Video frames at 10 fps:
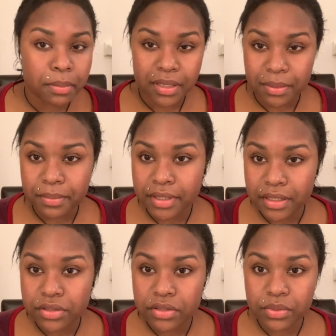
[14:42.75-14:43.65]

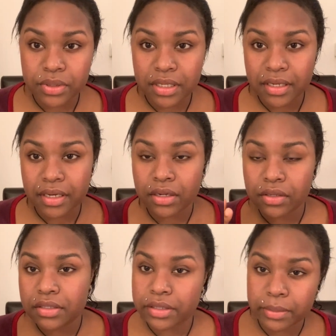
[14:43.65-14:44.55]
plumpiness to it and it
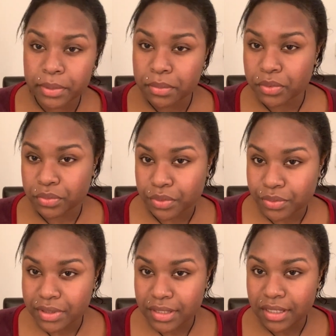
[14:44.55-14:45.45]
looks a little bit more
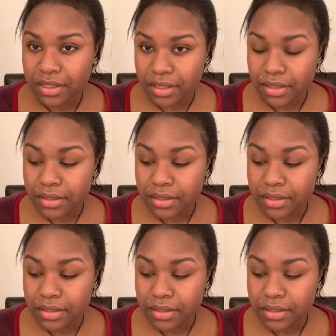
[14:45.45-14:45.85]
rosy and